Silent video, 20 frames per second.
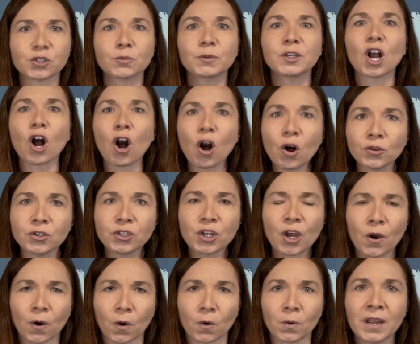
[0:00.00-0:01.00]
and we all
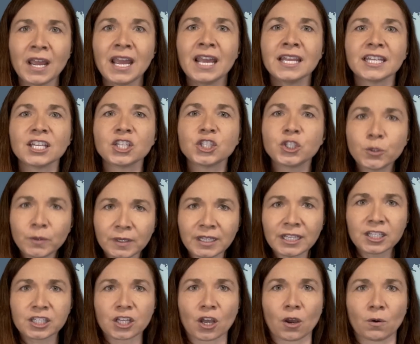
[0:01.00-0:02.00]
know that doing
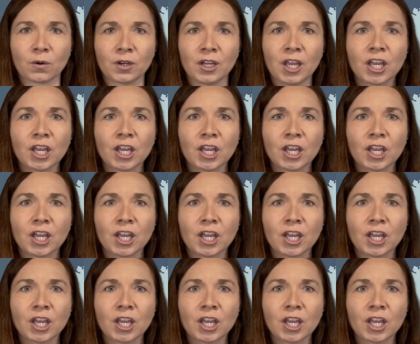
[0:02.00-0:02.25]
so